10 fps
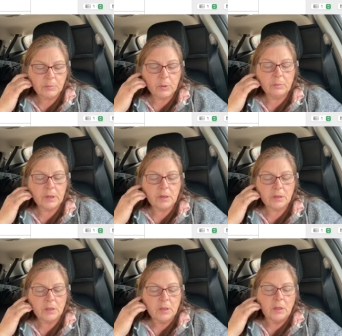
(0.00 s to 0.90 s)
permit
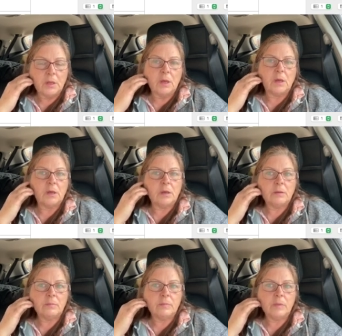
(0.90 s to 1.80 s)

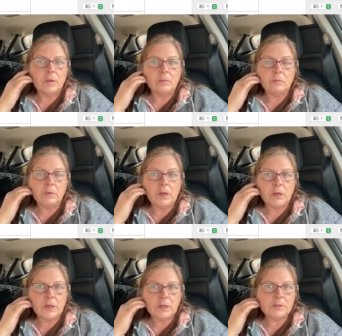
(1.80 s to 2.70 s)
um,
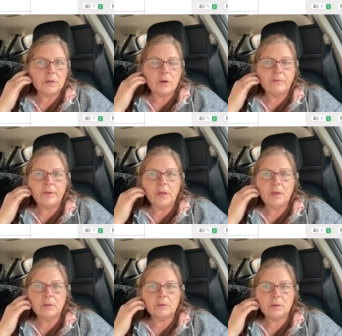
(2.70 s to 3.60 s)
rated as an
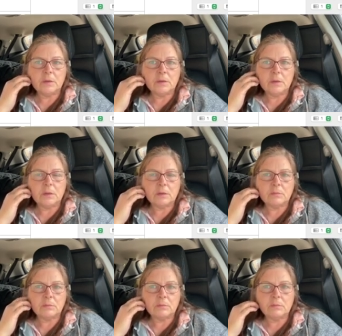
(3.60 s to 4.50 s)
RV
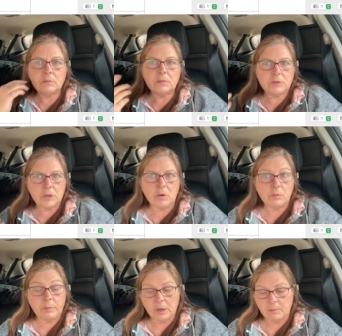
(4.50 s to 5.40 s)
um, to go and
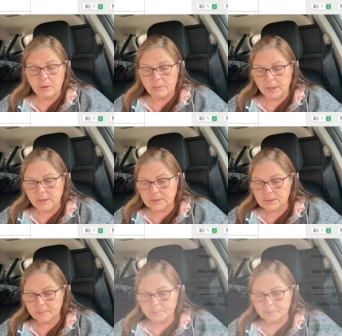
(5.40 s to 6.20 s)
pick up your plates.